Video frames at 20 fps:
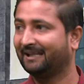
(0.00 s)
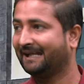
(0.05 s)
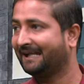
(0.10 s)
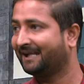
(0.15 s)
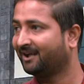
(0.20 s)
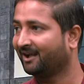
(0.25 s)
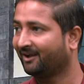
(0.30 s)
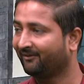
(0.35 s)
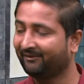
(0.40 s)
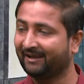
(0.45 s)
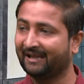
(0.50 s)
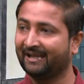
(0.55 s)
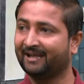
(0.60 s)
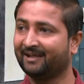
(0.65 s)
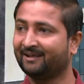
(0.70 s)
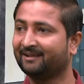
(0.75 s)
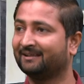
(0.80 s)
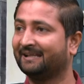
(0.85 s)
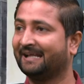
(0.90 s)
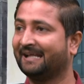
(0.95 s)
they can avail
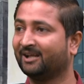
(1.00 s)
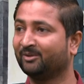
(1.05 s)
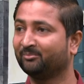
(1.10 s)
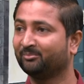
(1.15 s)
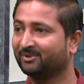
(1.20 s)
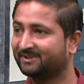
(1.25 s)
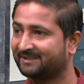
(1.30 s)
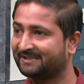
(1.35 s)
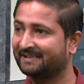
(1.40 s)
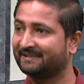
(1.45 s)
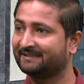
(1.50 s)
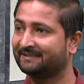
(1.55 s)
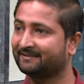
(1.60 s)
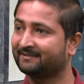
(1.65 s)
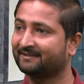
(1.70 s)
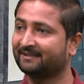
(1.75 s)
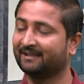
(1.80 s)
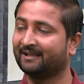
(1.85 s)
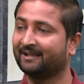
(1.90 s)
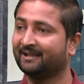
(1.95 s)
it, they can purchase
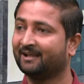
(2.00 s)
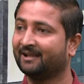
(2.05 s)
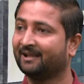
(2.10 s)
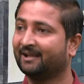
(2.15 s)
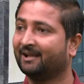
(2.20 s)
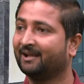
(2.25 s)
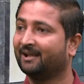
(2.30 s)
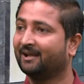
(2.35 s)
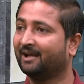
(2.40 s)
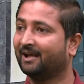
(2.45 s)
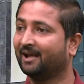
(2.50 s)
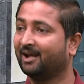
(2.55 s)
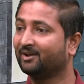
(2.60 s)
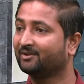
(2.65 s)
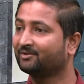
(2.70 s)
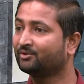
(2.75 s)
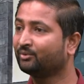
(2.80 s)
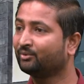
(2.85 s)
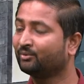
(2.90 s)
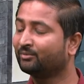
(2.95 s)
it. Uh,
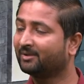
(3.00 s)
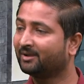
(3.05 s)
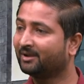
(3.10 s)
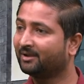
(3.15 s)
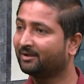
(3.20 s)
so,